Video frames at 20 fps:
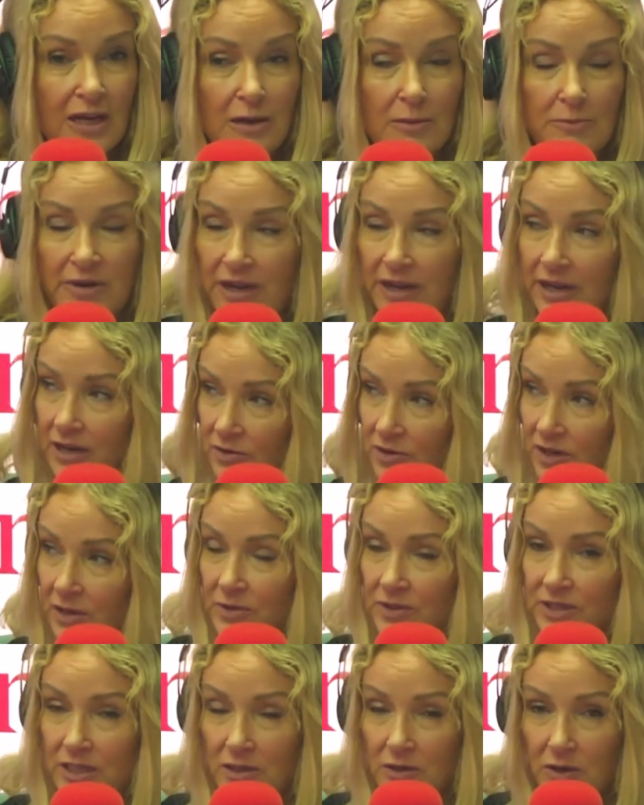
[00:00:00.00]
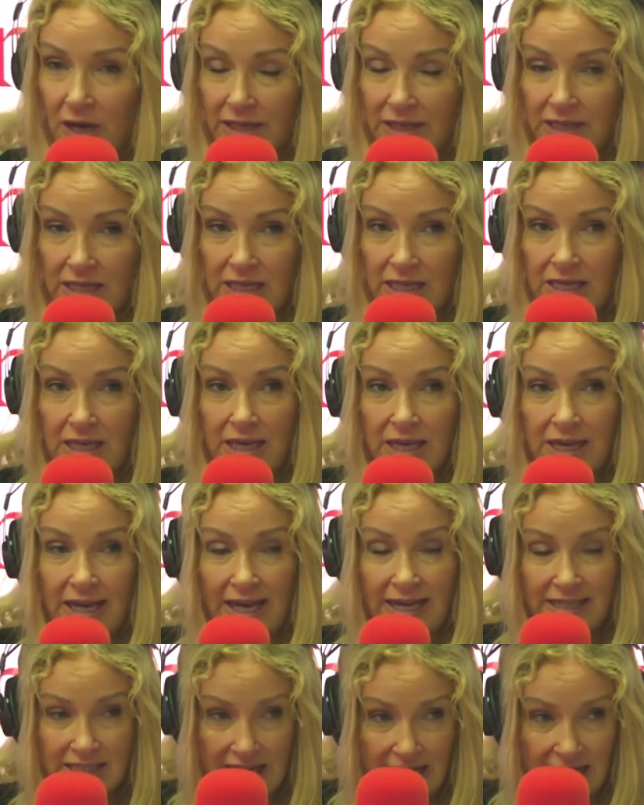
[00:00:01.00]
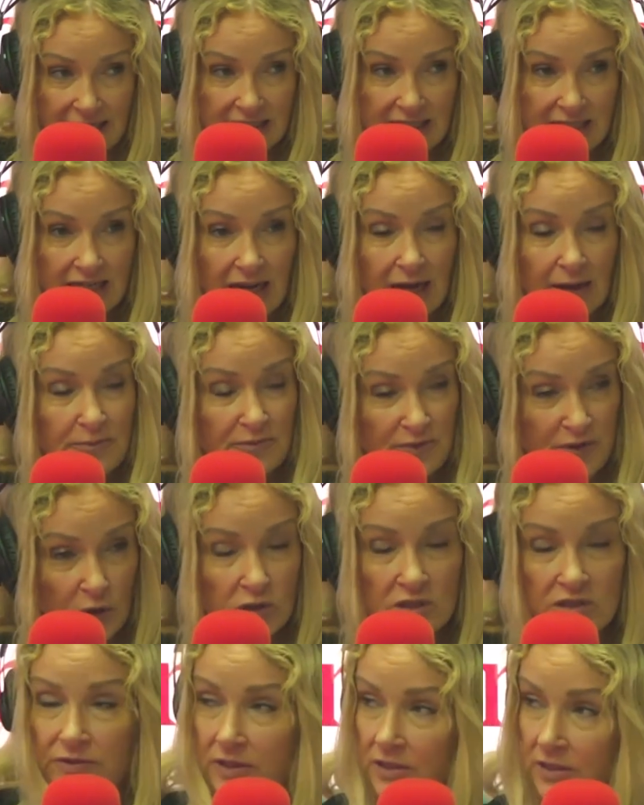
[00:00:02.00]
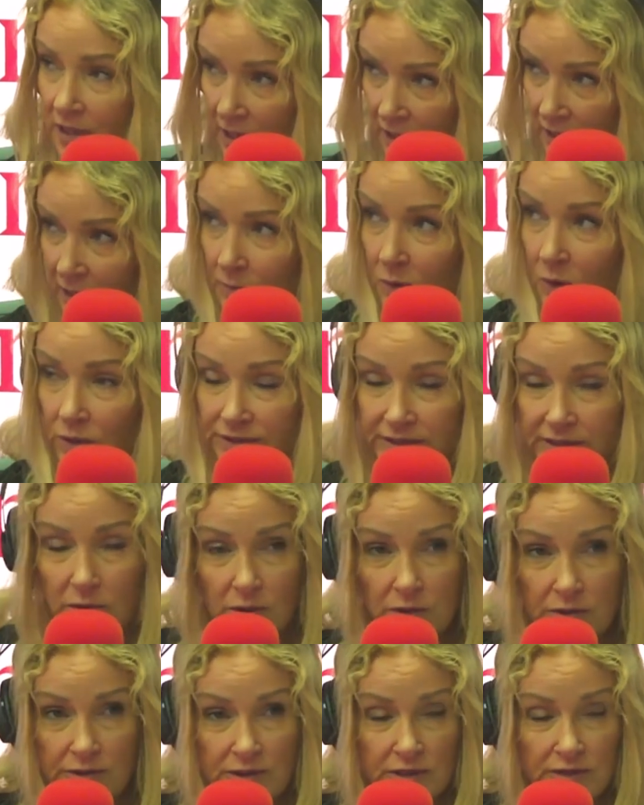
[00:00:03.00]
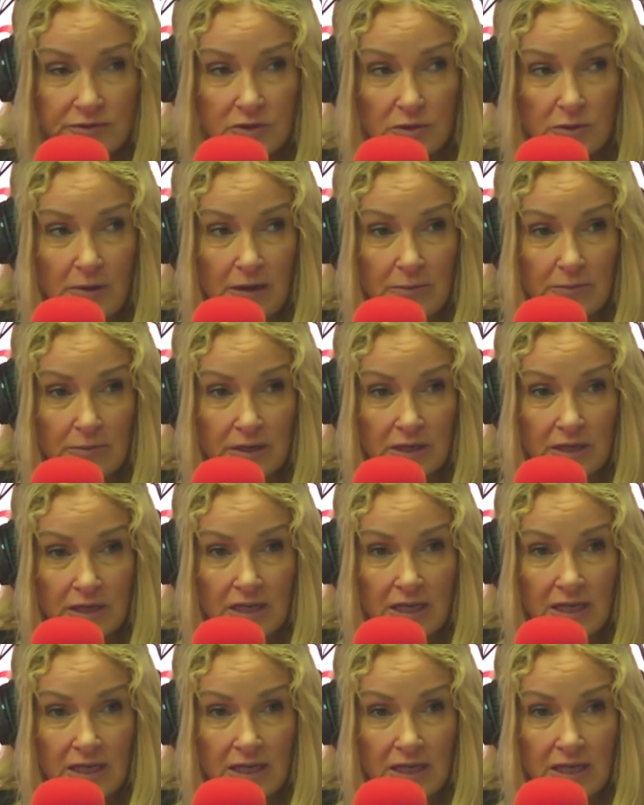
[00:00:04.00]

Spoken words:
But I agree with you. I think attending, those of us, and I'm also old enough to remember,